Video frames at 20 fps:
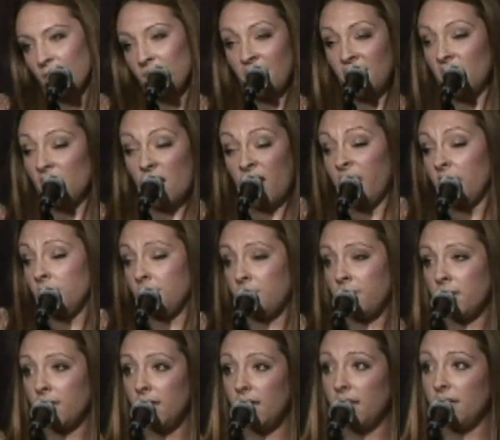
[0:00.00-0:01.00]
or may not
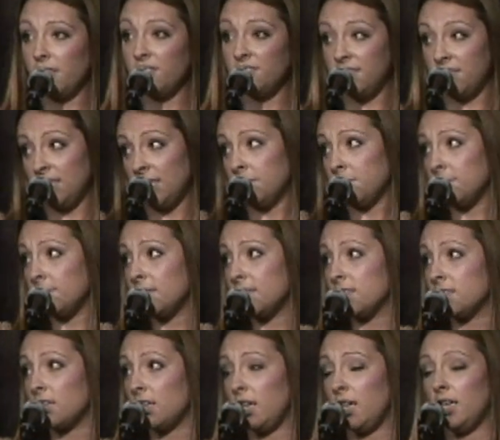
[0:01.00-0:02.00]
play The Sims
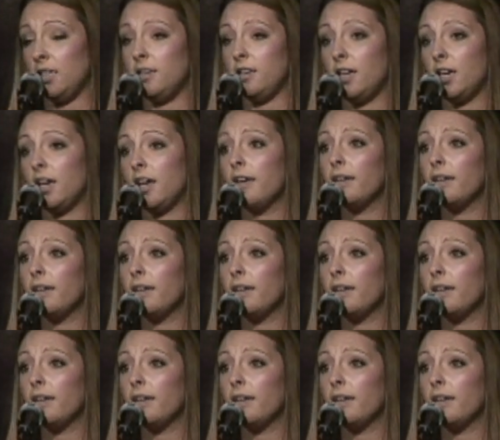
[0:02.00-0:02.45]
and